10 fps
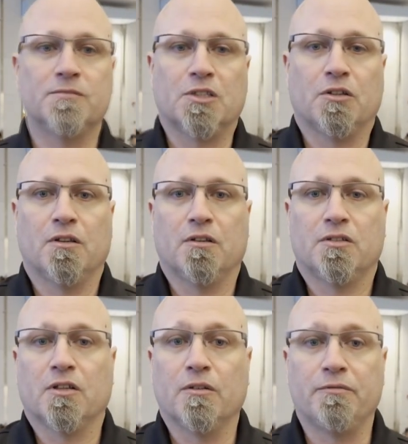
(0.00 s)
So
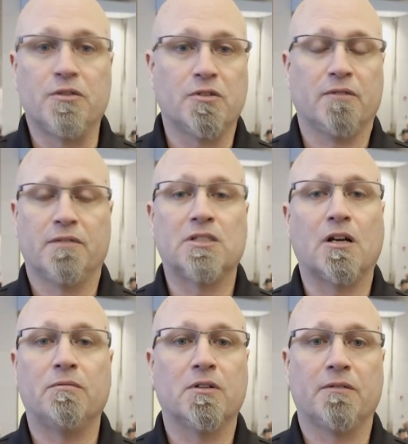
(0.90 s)
the future of a
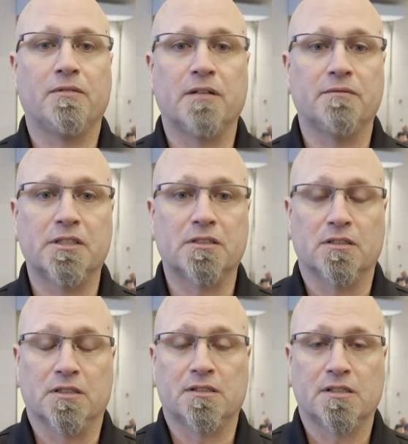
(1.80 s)
software-defined
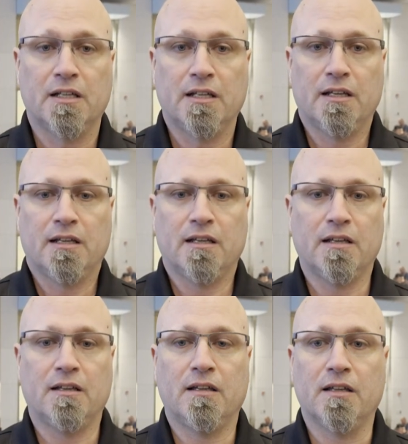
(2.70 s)
vehicle
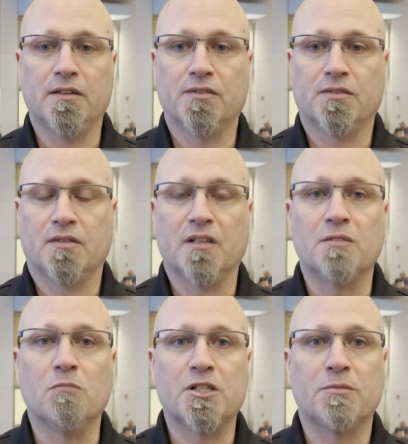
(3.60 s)
is
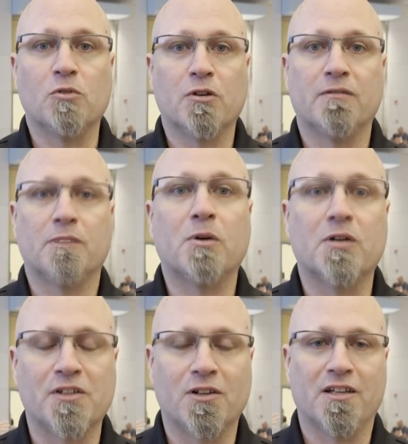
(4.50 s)
much more of a
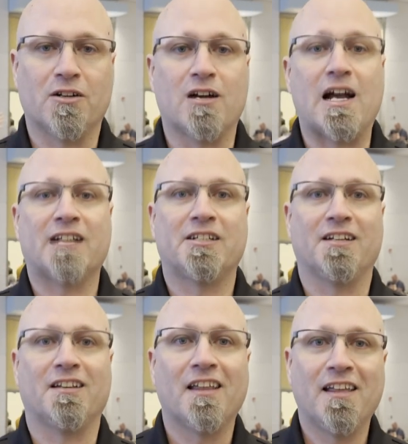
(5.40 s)
personal
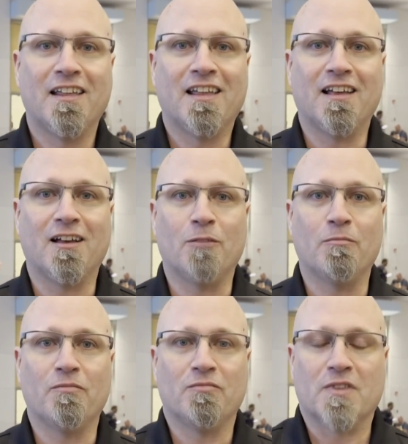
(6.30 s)
interaction
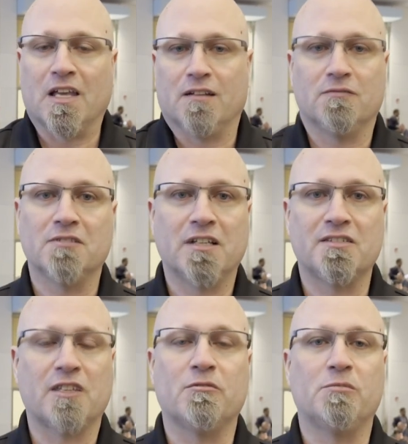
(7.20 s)
than
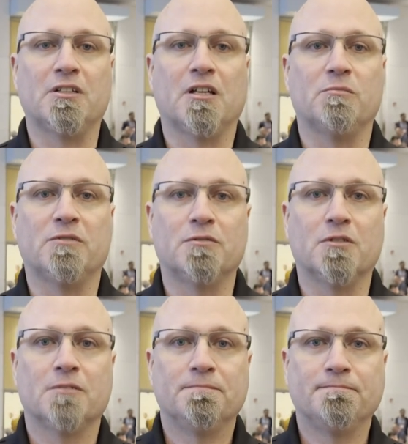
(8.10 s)
has ever been done
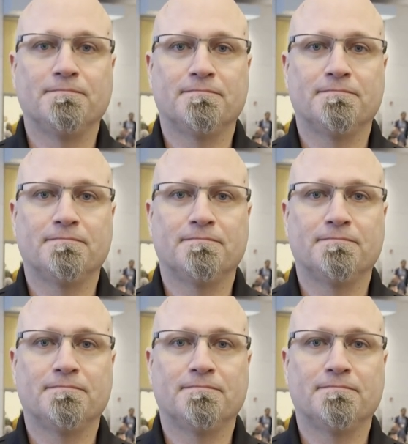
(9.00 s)
before.